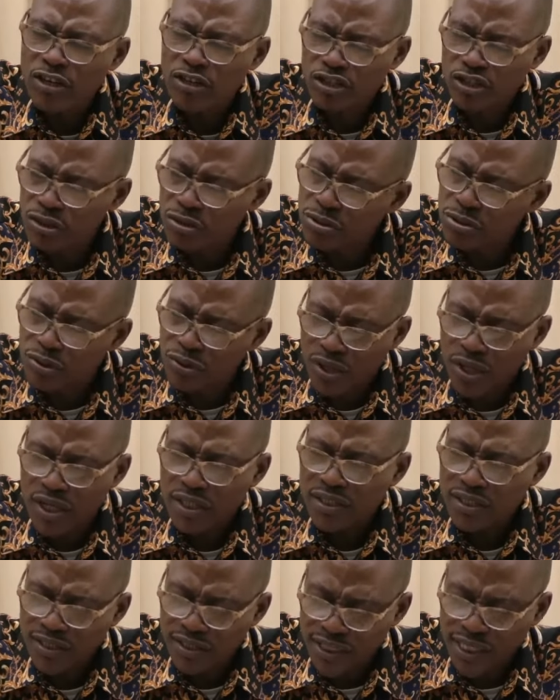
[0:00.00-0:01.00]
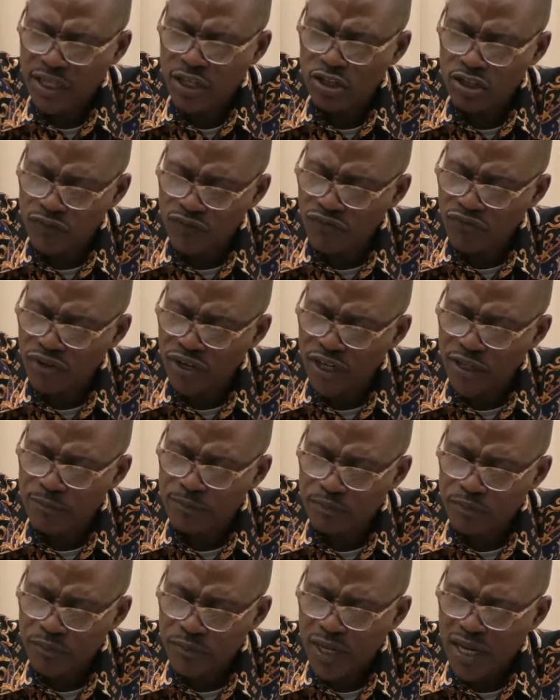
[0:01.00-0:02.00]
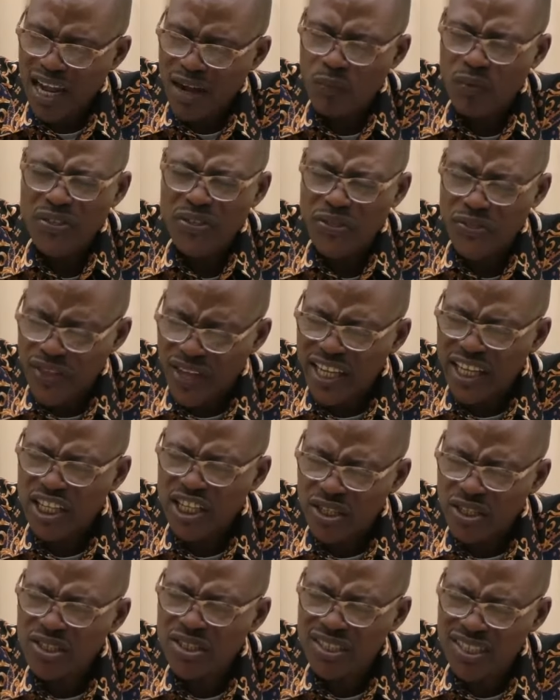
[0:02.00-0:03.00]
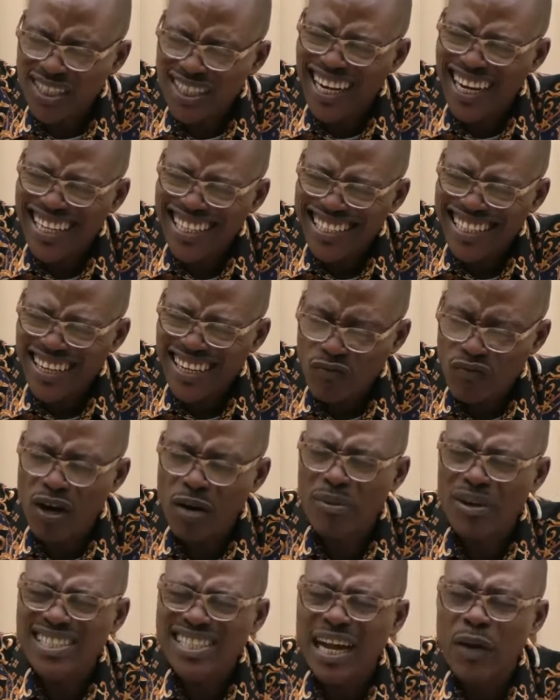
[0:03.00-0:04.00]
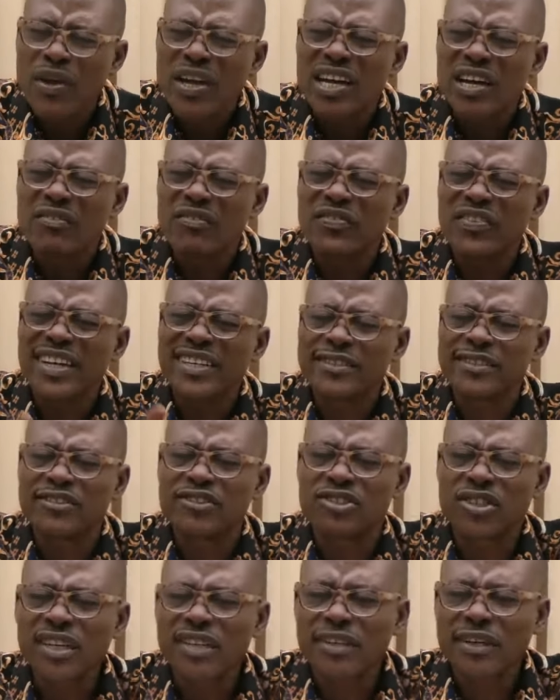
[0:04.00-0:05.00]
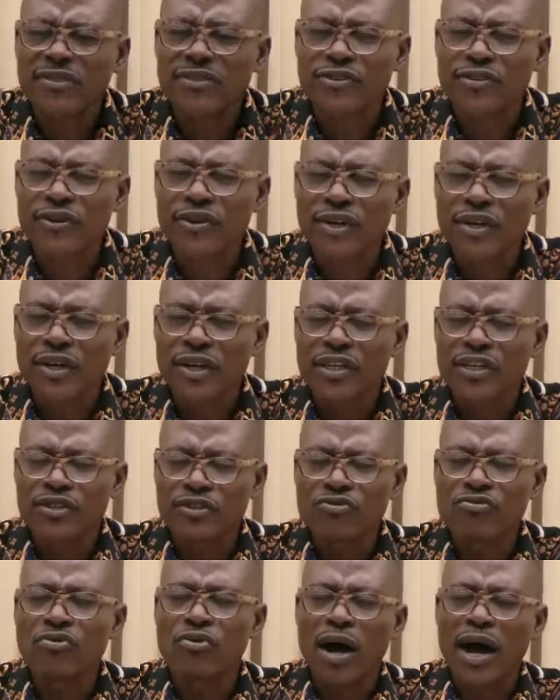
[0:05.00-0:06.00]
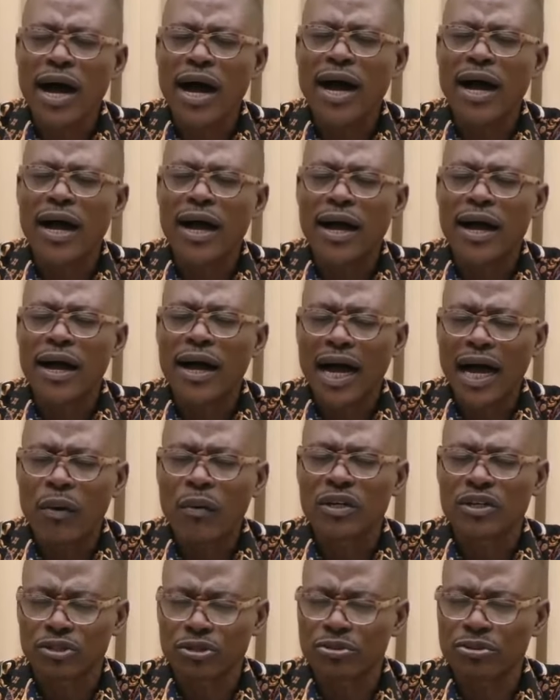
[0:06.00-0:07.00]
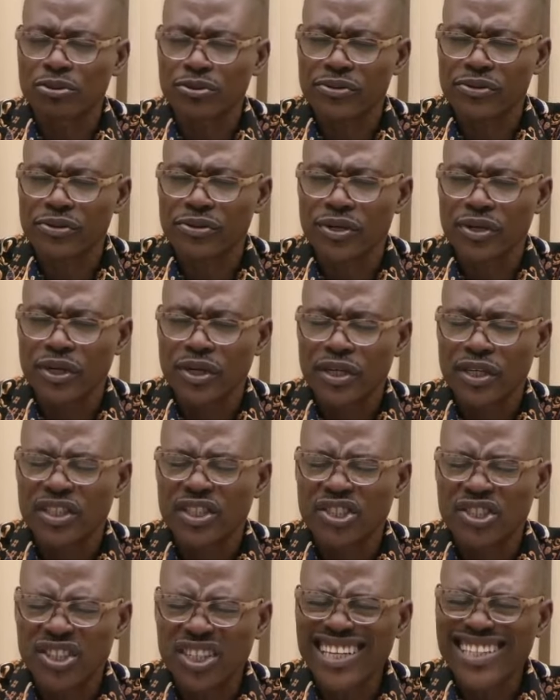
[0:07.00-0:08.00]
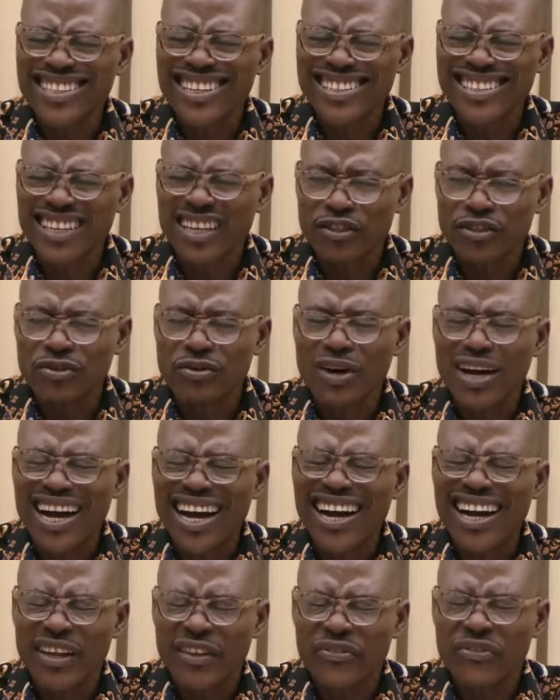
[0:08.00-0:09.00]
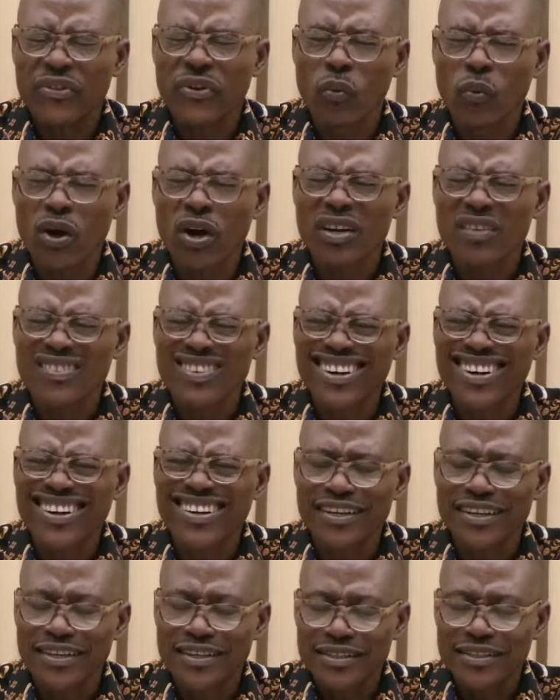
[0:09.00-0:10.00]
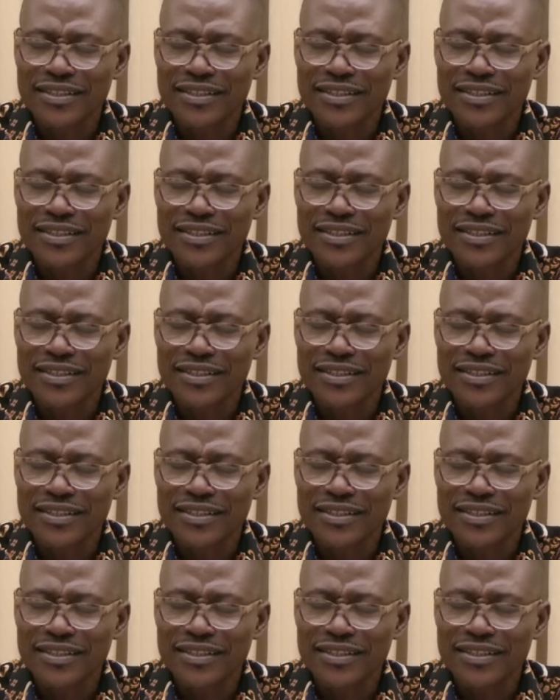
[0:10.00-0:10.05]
your truth, set us free. We thank you tonight. One more time we confess, Jesus, you are our truth. Jesus, you are the word of God